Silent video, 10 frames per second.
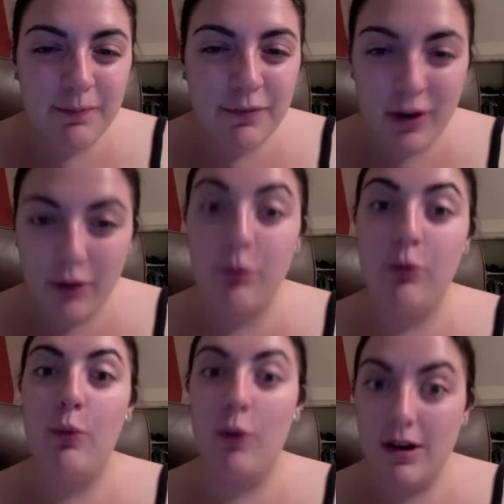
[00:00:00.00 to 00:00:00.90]
don't
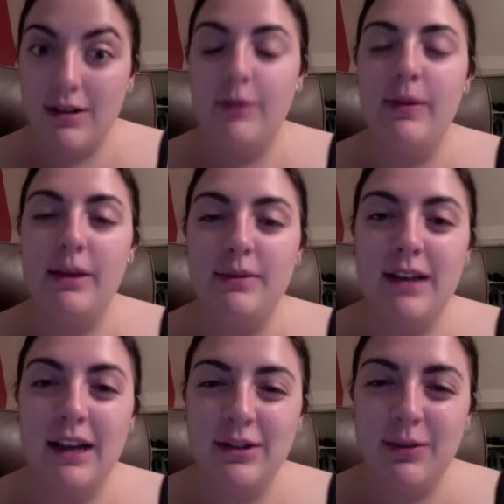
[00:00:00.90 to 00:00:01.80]
want to be
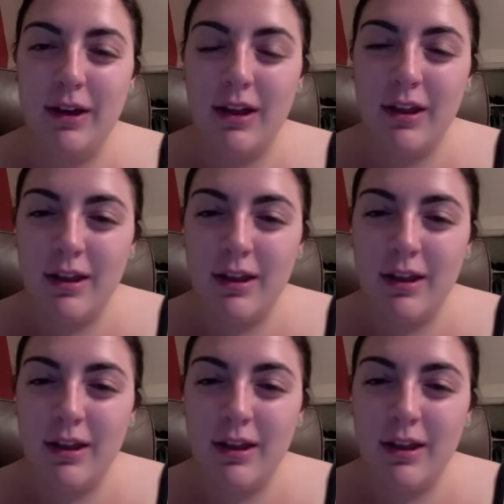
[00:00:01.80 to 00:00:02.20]
obsessed with.